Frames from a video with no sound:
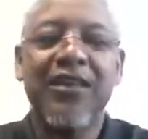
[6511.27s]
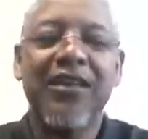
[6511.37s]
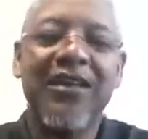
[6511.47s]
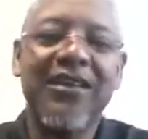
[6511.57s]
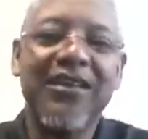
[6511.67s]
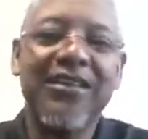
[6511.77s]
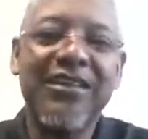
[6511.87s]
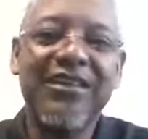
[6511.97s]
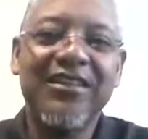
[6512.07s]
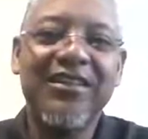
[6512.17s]

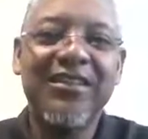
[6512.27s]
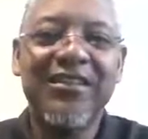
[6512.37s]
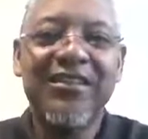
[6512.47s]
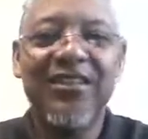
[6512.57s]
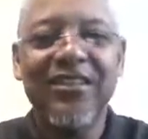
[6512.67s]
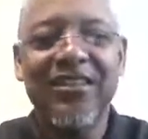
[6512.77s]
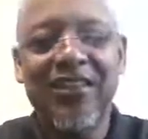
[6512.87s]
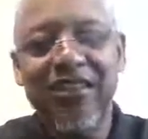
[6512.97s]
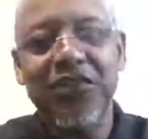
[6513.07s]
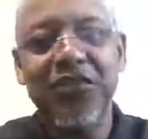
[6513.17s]
that exists that
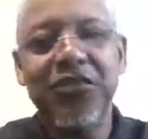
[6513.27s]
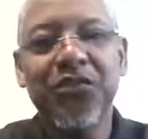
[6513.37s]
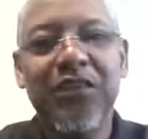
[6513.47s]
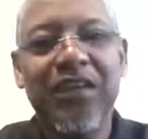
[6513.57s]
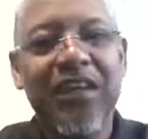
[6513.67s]
tells